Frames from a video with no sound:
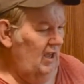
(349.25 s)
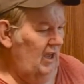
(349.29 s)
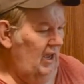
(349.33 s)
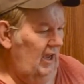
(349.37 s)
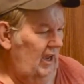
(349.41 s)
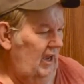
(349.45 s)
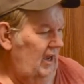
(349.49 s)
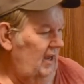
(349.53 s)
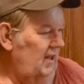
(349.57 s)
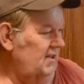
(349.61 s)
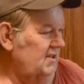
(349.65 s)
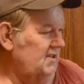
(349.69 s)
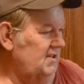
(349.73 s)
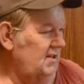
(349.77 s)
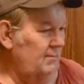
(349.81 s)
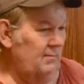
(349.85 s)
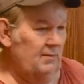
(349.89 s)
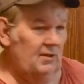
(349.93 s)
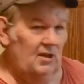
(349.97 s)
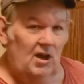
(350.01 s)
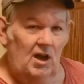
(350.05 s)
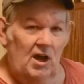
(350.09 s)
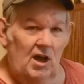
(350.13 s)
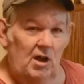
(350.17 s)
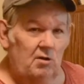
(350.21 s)
and some of
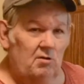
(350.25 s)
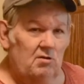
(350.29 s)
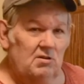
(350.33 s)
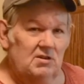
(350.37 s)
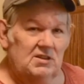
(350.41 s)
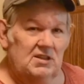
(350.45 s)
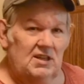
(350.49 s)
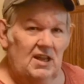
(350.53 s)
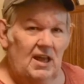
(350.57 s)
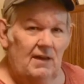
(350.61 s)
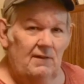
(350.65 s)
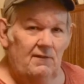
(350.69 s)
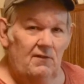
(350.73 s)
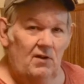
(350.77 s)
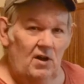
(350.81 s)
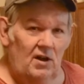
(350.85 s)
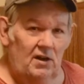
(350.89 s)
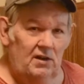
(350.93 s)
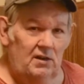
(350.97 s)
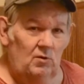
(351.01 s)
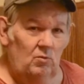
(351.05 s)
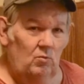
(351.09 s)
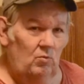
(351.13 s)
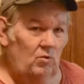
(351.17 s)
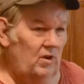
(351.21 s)
the hunters that I've
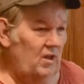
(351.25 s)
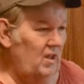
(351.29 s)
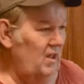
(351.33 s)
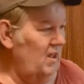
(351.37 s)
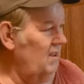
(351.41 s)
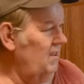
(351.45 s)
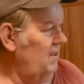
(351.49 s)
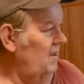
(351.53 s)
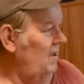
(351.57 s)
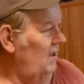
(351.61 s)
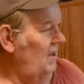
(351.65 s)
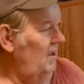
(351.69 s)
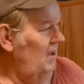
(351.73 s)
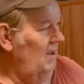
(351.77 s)
hunted with,